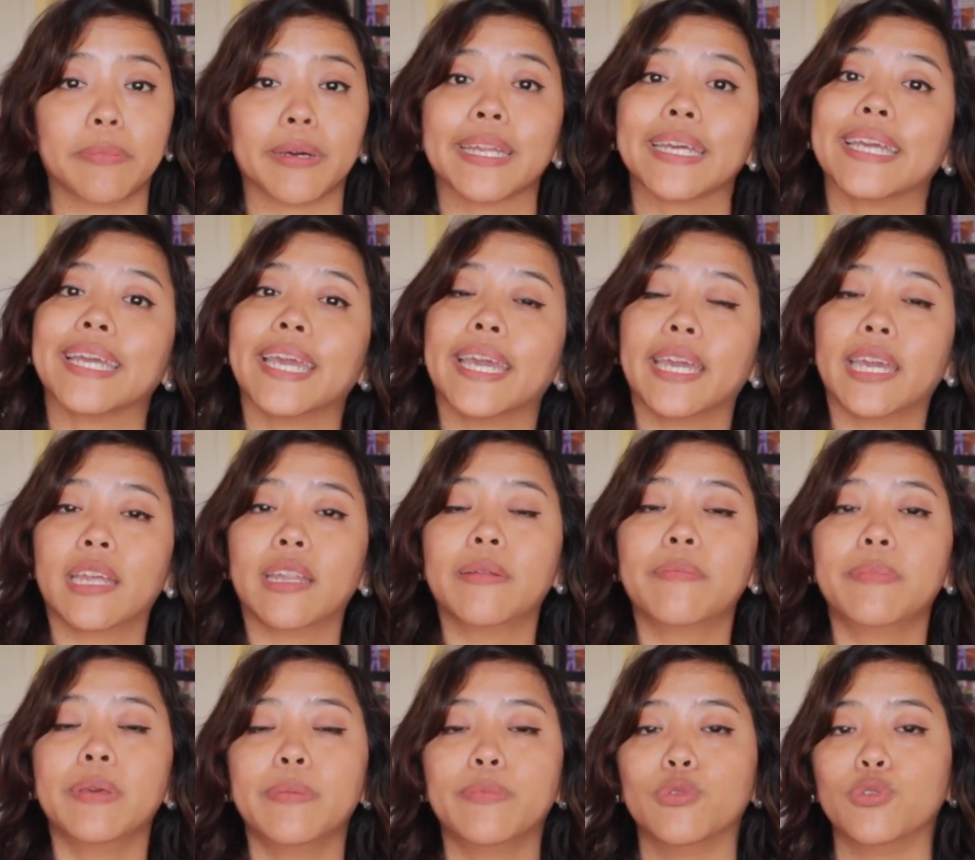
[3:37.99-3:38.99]
but it
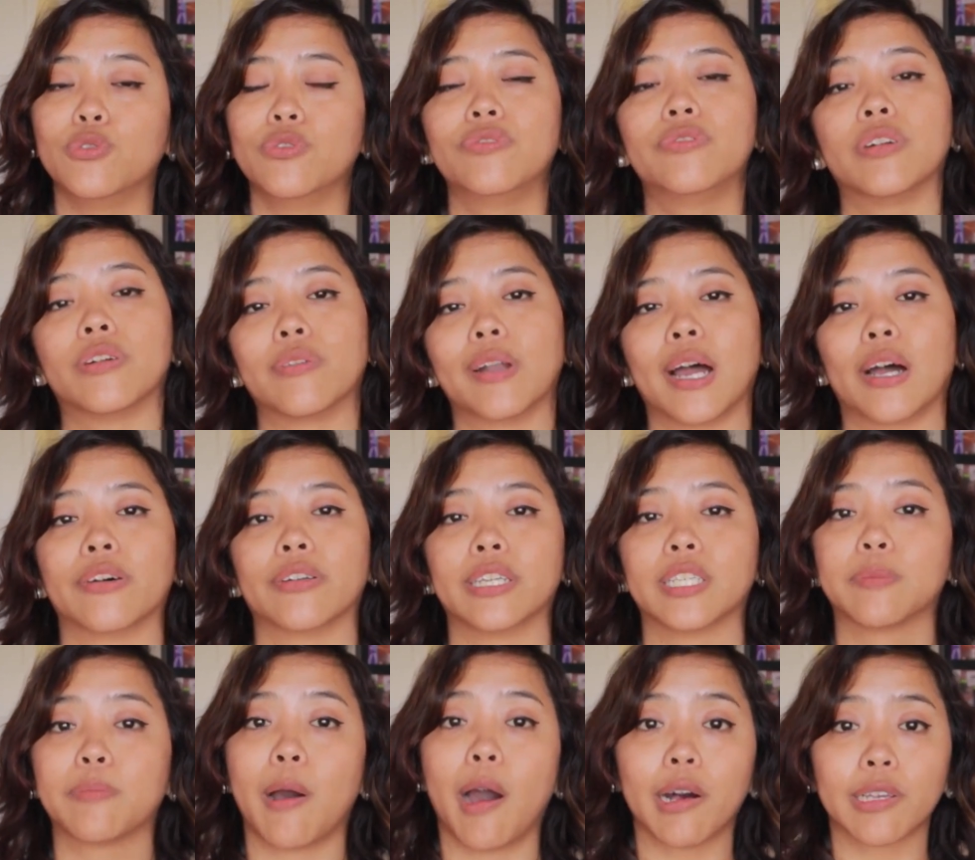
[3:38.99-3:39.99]
can be moved around
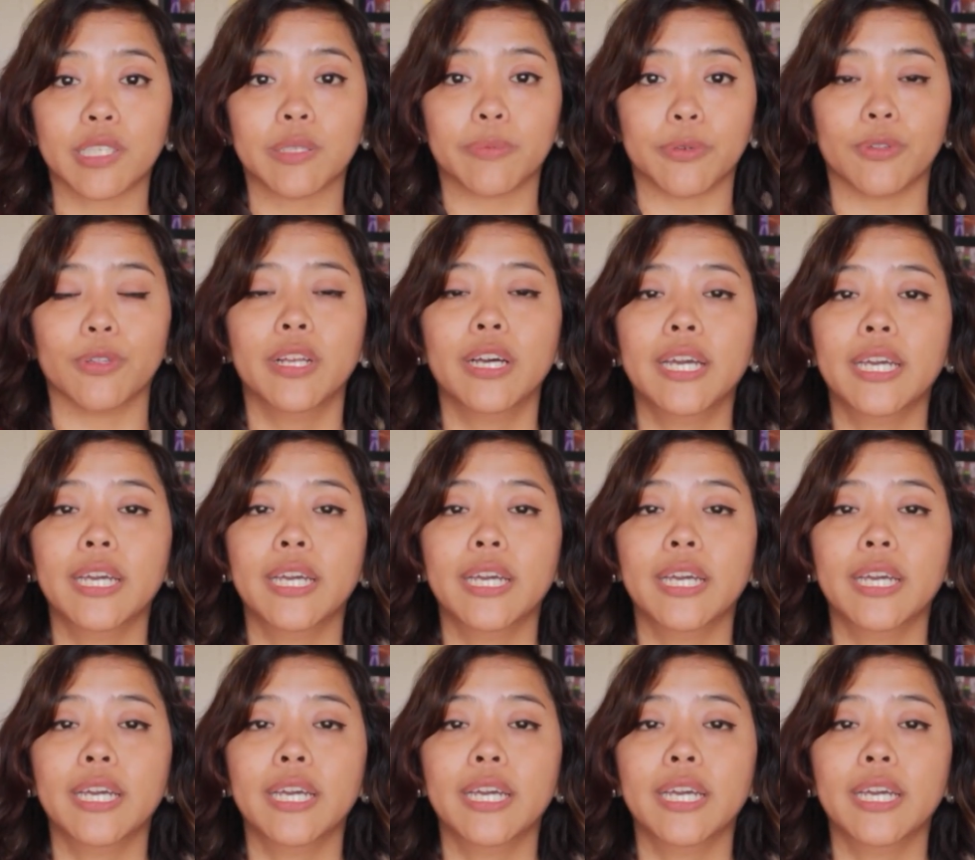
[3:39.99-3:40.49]
as possible.